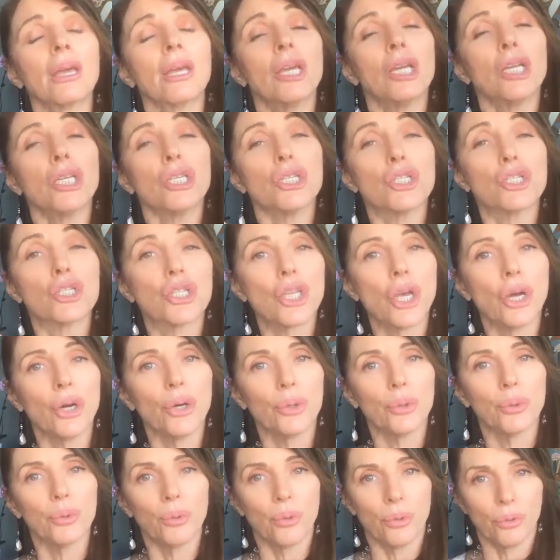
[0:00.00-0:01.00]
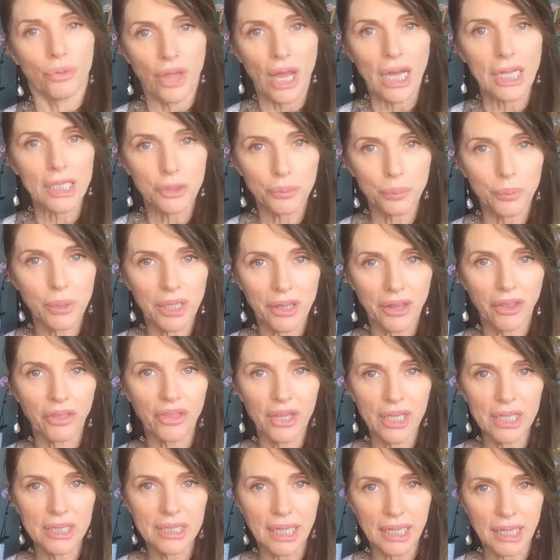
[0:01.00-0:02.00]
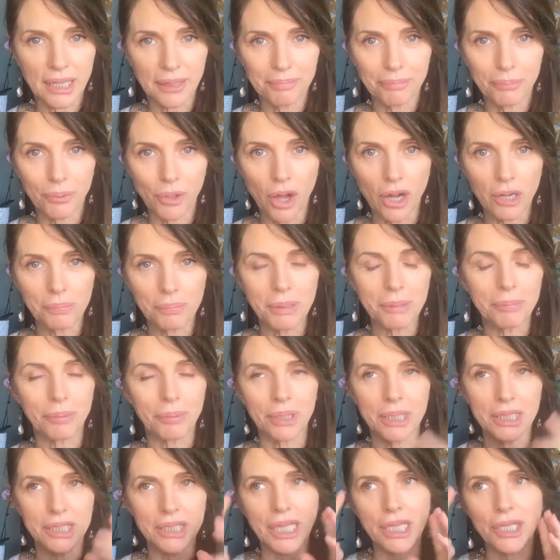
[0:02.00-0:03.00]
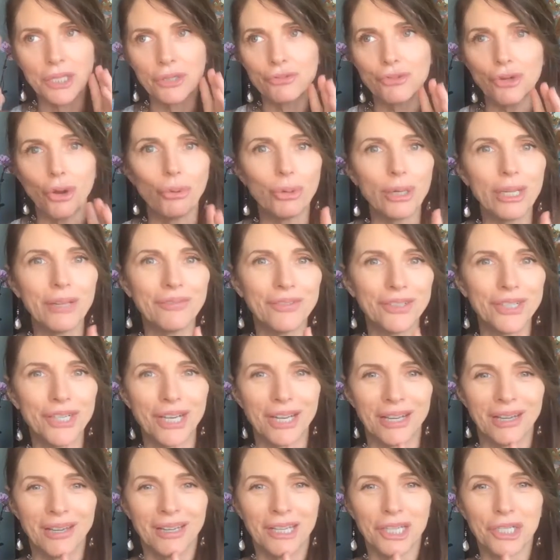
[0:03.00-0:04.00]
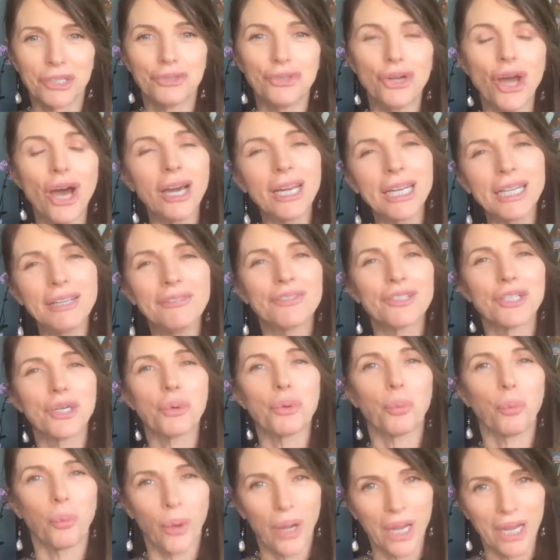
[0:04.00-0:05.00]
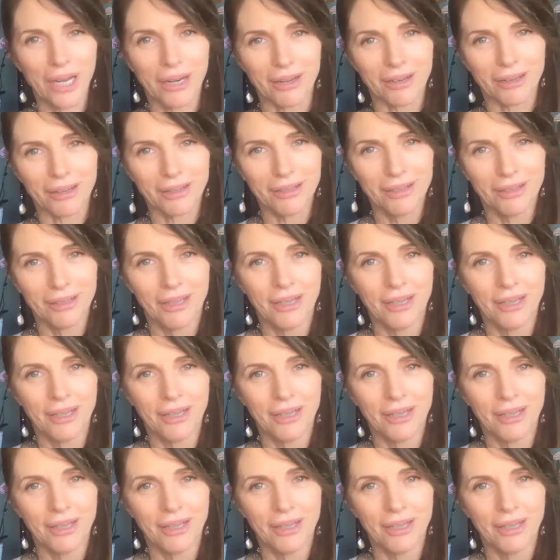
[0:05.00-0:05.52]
So that's one of the things that can block people, is that you're not even aware